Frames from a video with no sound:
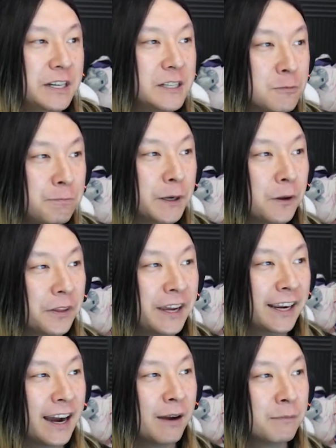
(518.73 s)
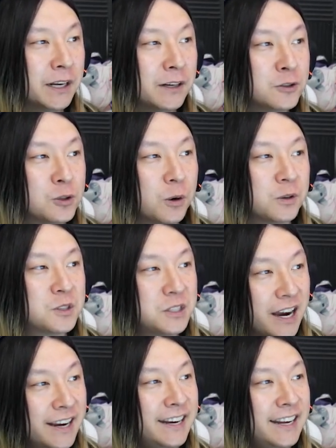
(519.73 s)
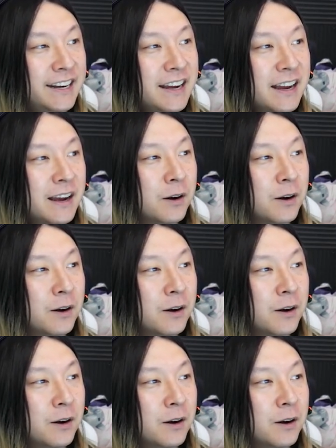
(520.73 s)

is building. I'm getting so excited.